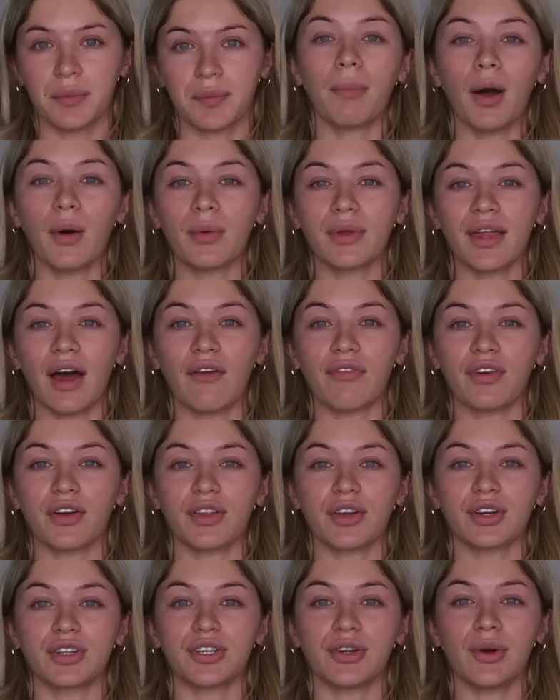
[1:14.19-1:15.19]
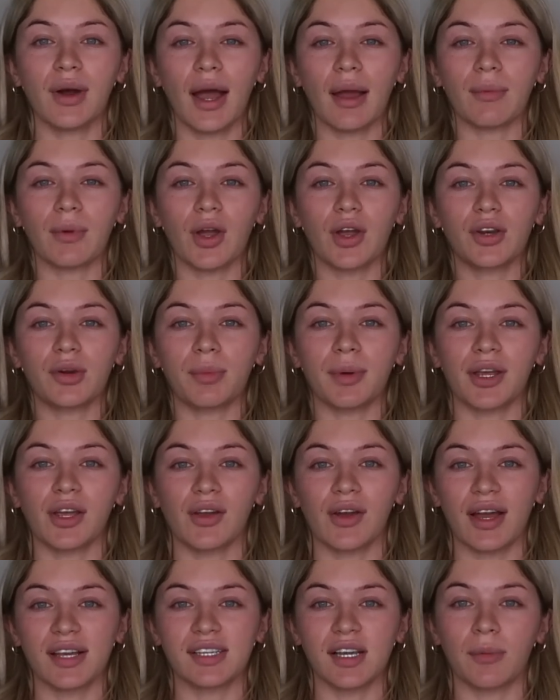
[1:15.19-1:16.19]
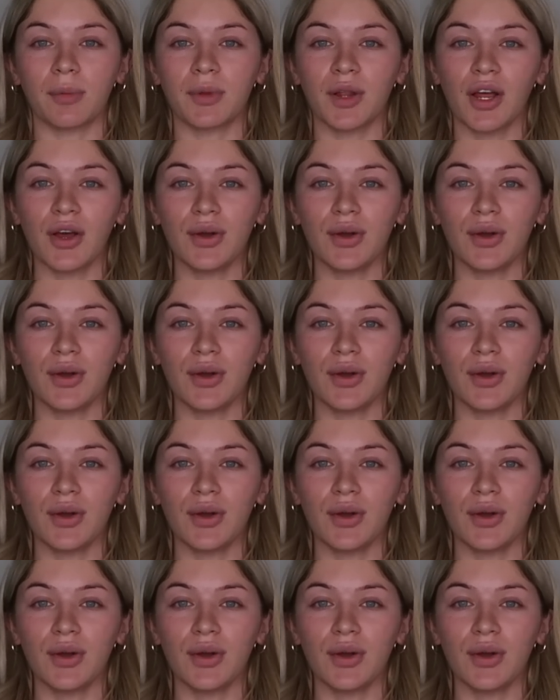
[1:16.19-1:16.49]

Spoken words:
But without further ado, I'm going to bring you guys up